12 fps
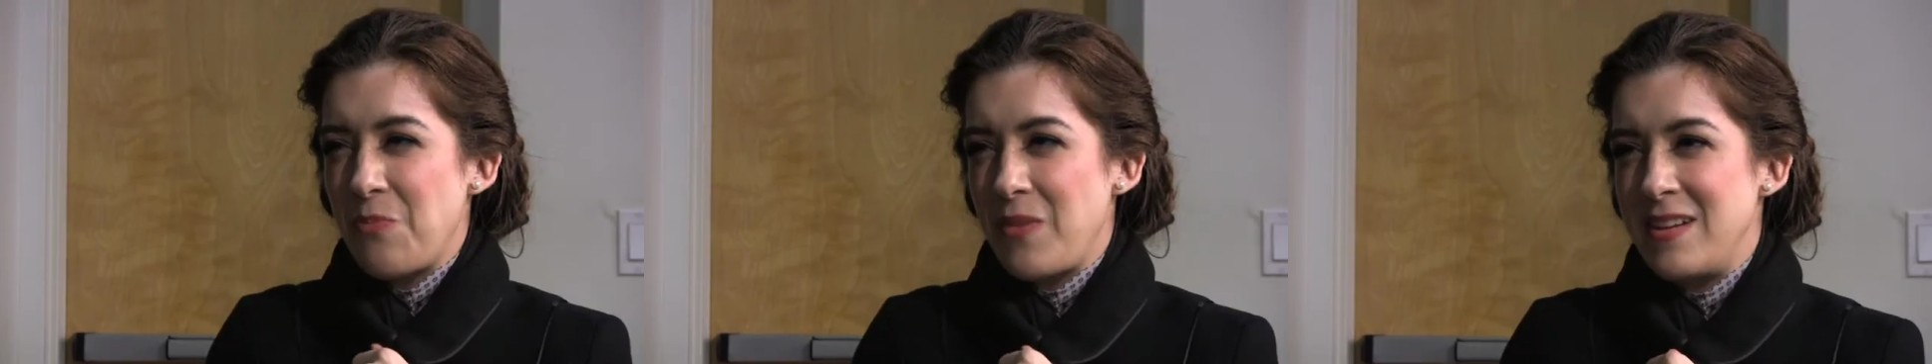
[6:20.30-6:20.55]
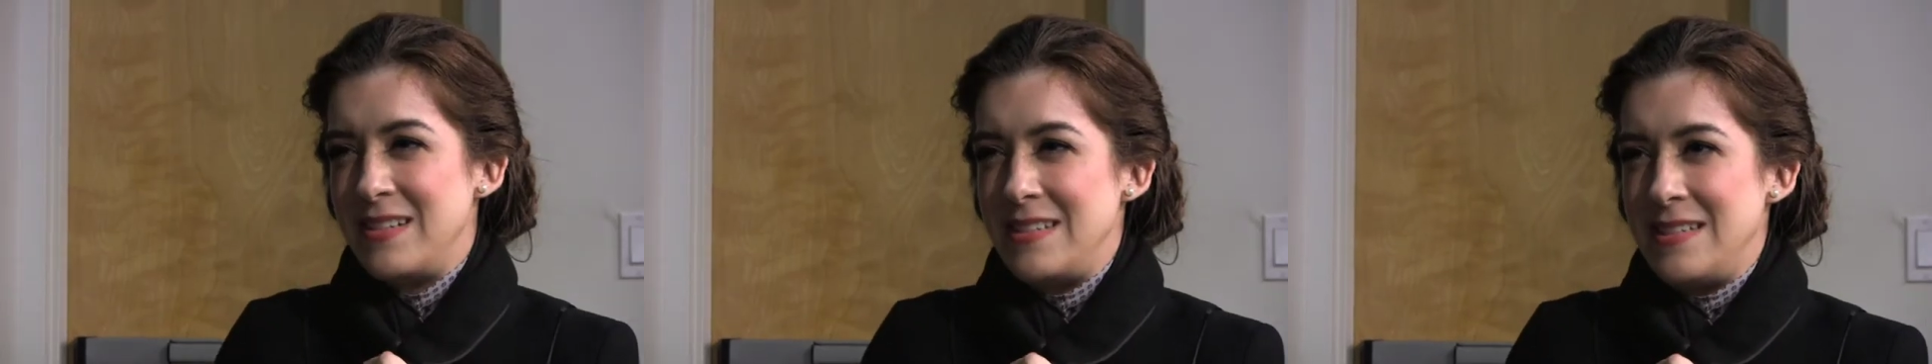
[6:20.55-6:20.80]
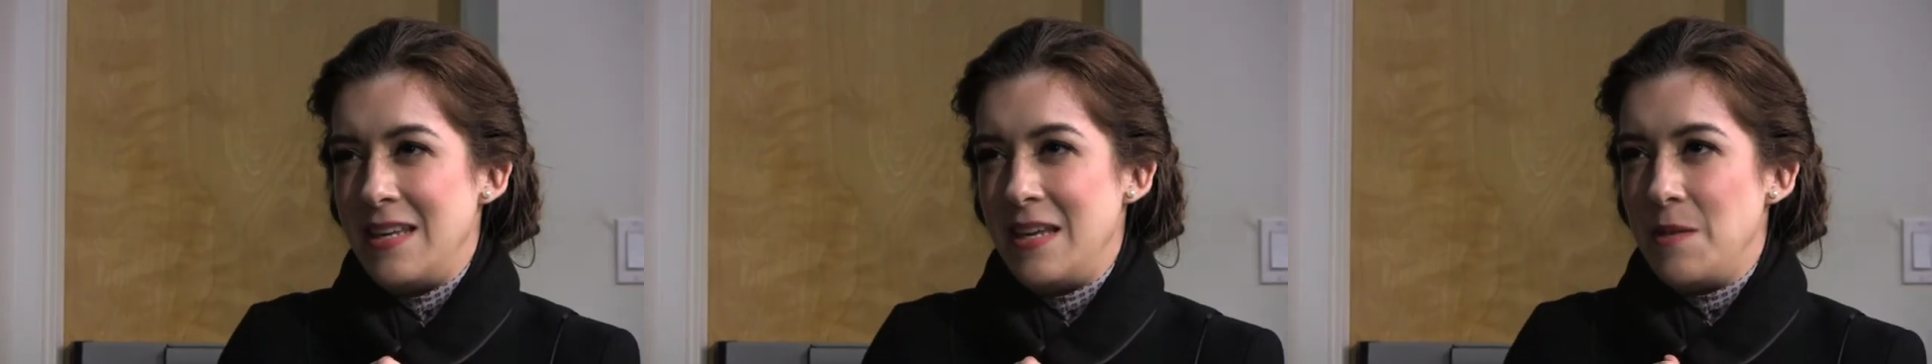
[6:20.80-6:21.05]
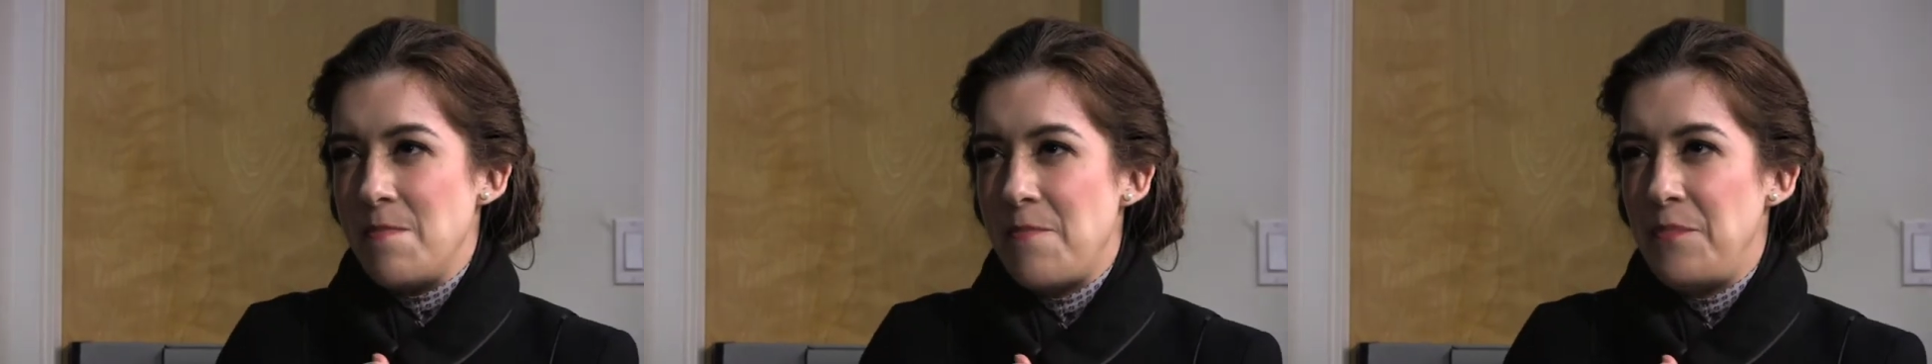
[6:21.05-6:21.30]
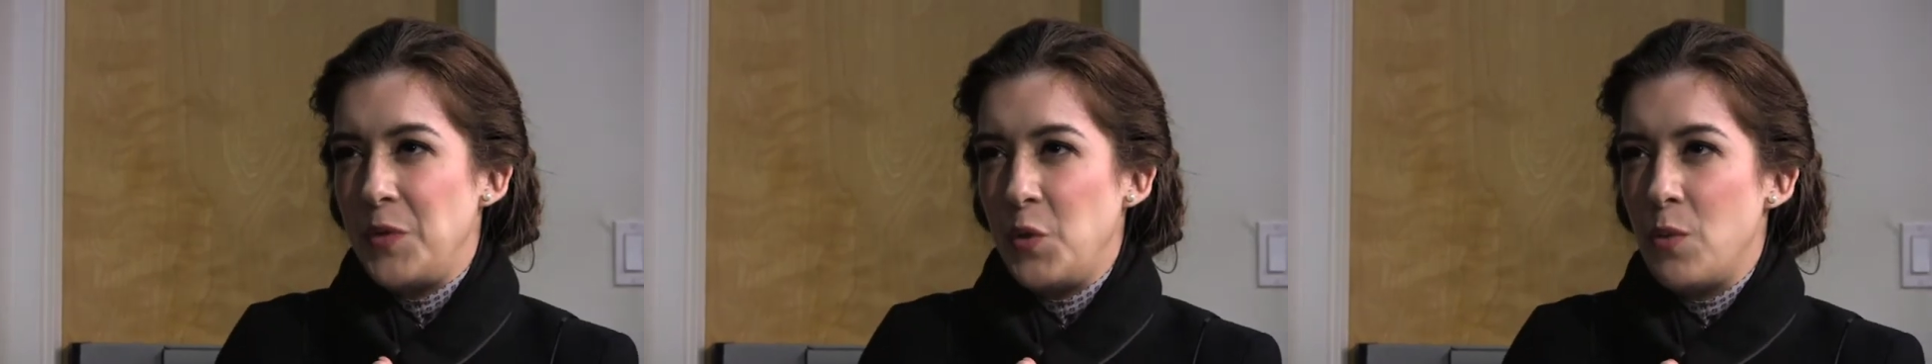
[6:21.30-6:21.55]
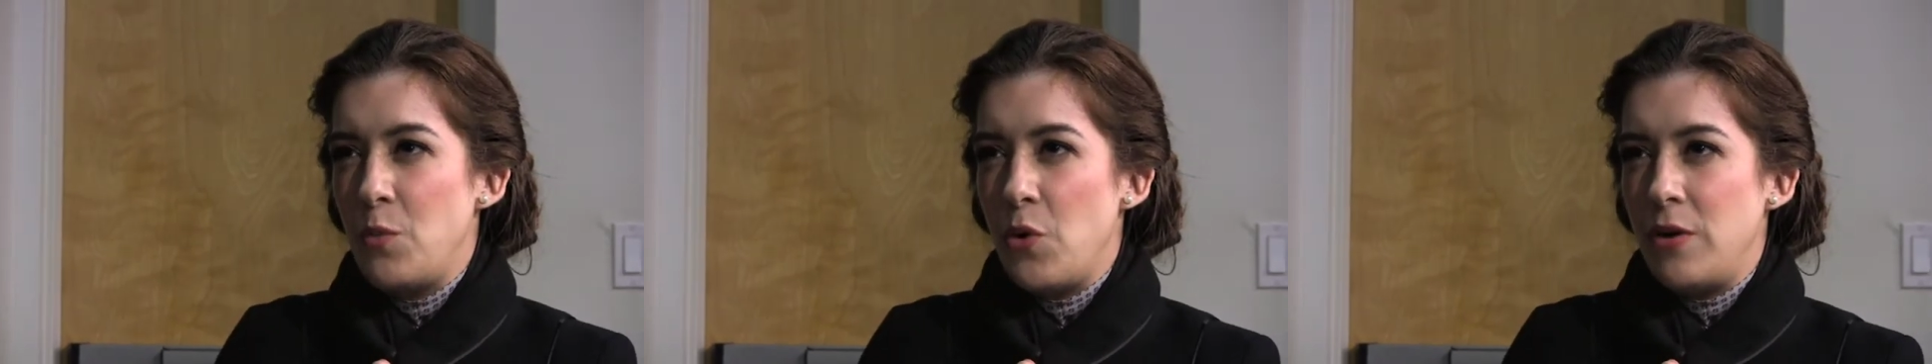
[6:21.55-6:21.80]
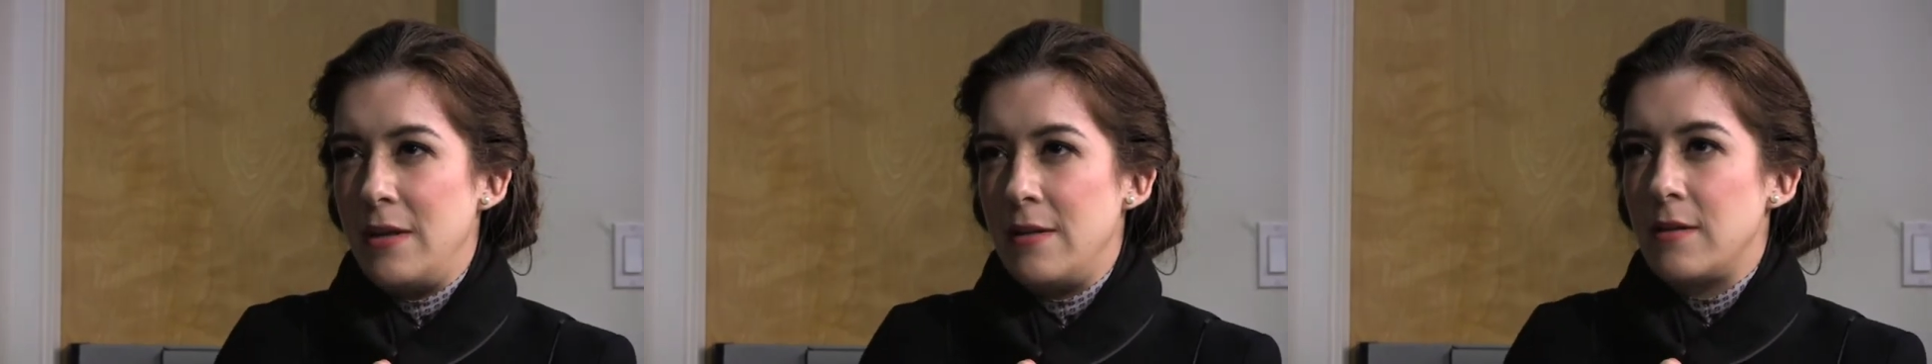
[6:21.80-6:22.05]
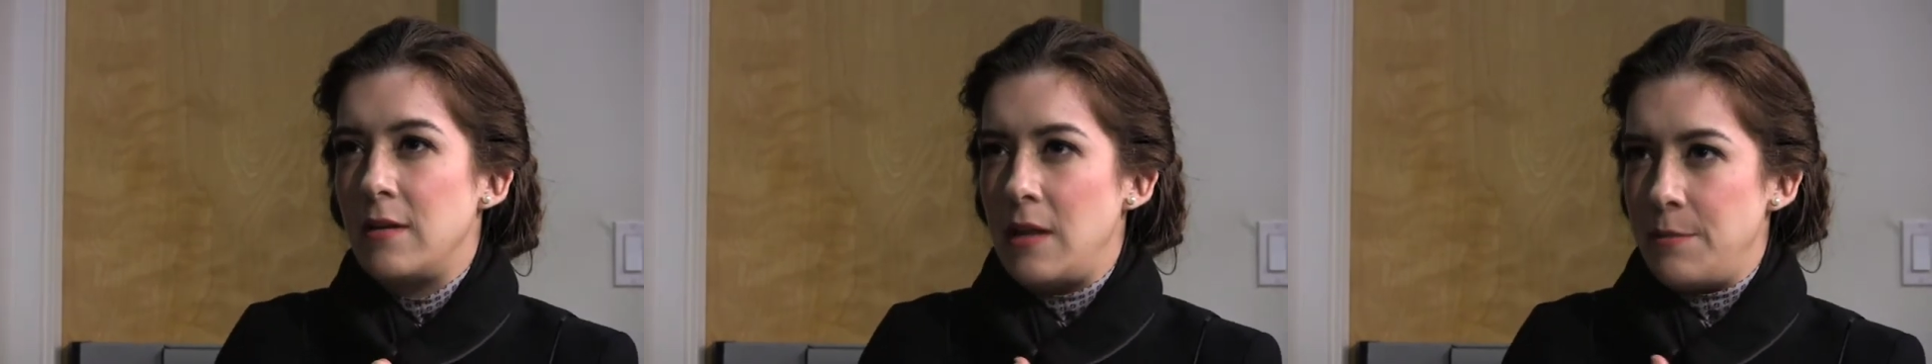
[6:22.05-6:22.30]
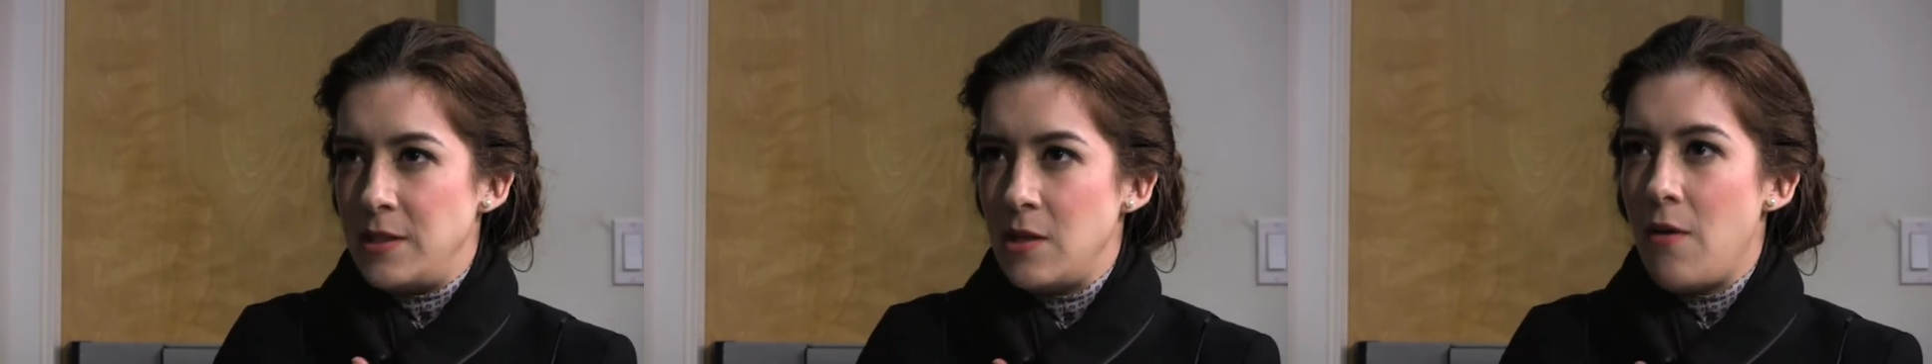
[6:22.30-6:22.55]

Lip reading: Let's see. You were born in Columbus,